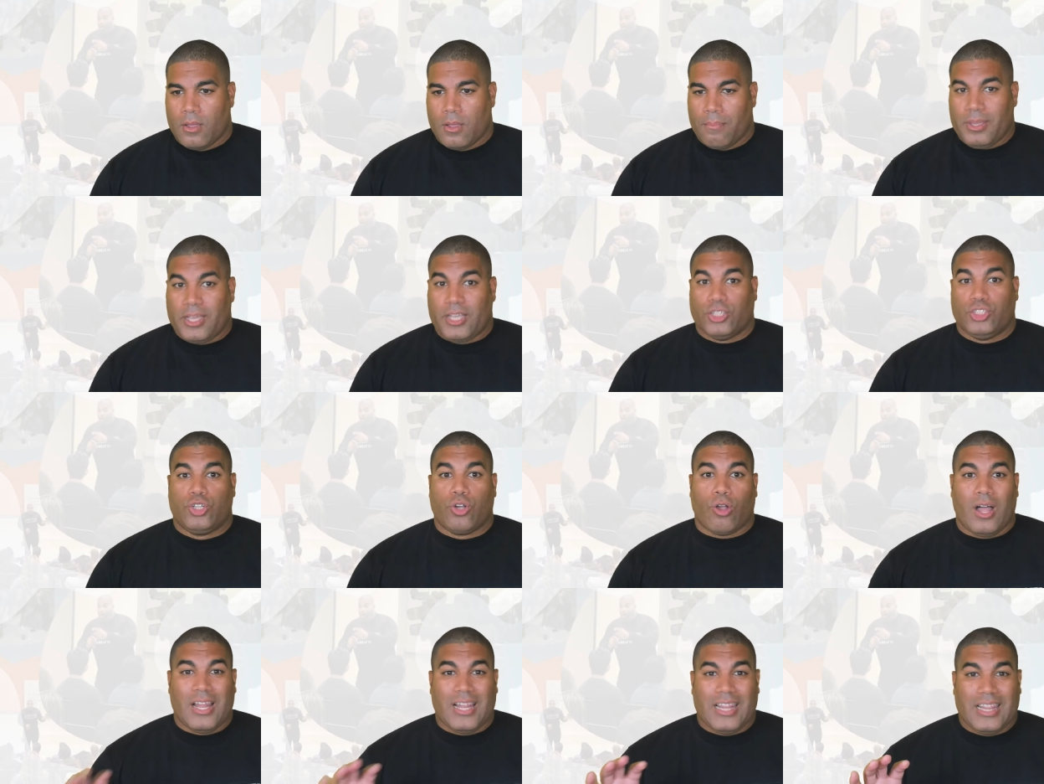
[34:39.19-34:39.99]
because
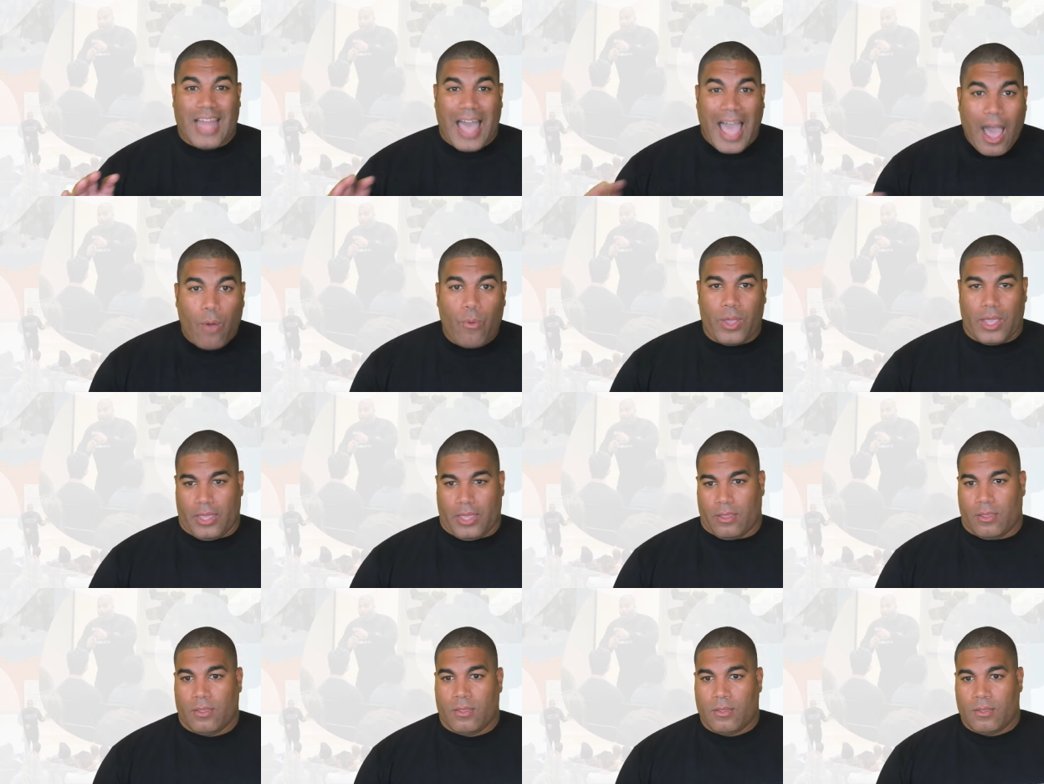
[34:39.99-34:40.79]
you're
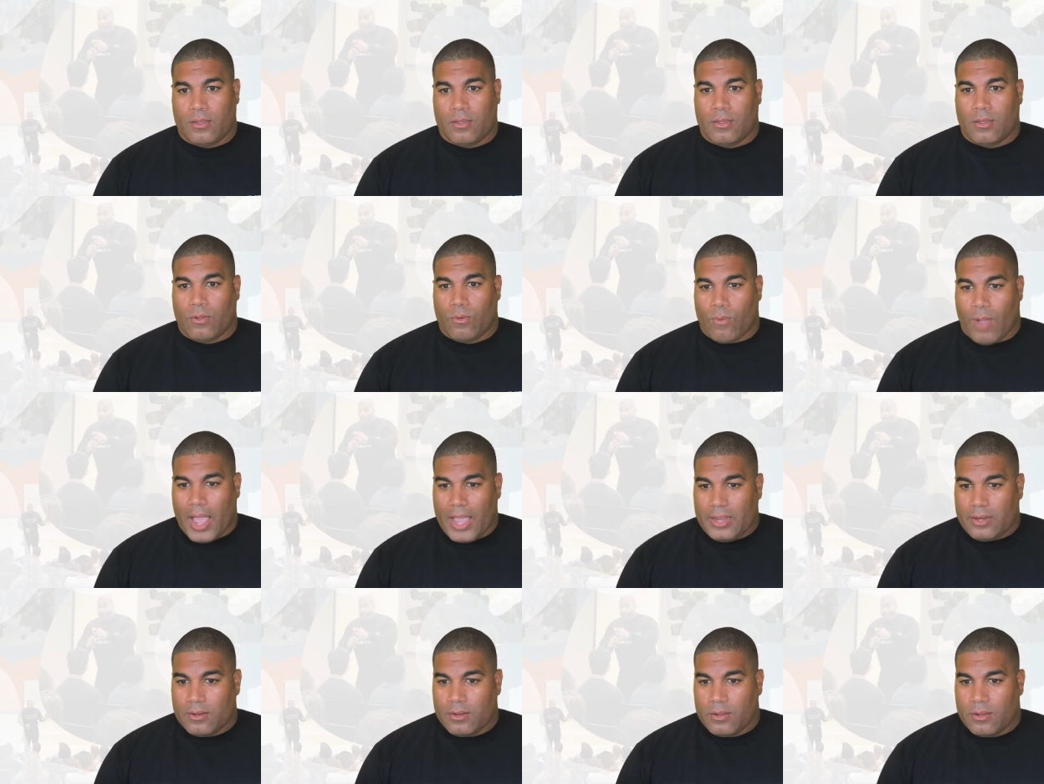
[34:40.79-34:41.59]
allowing,
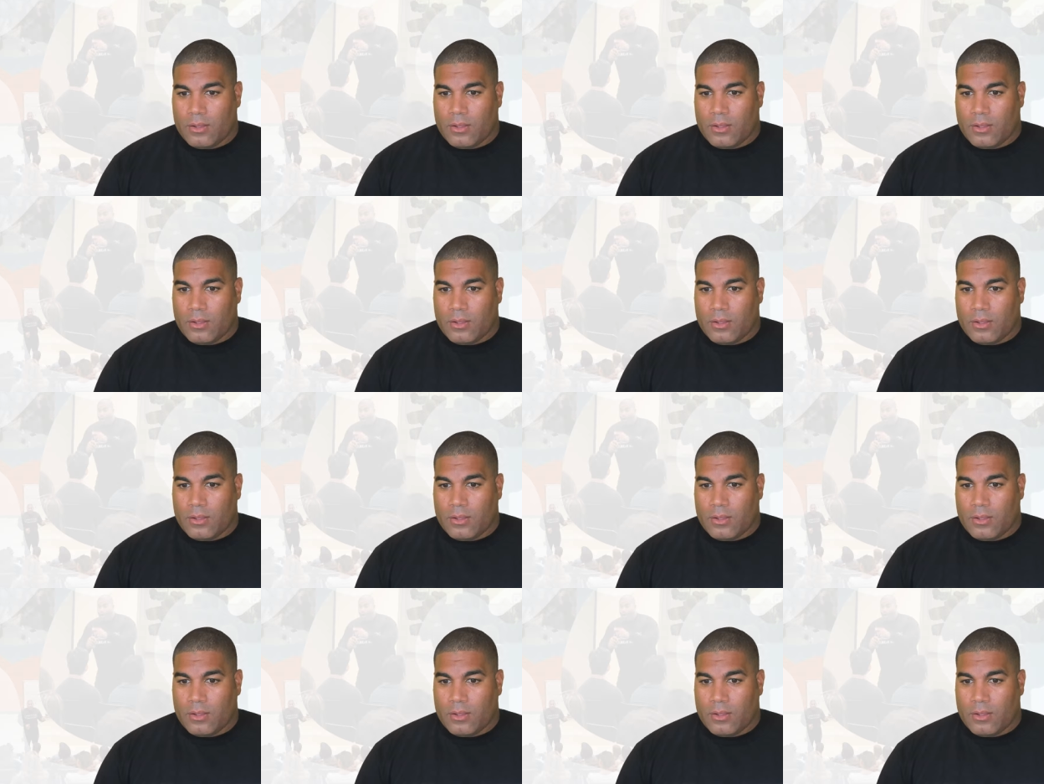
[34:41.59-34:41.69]
right?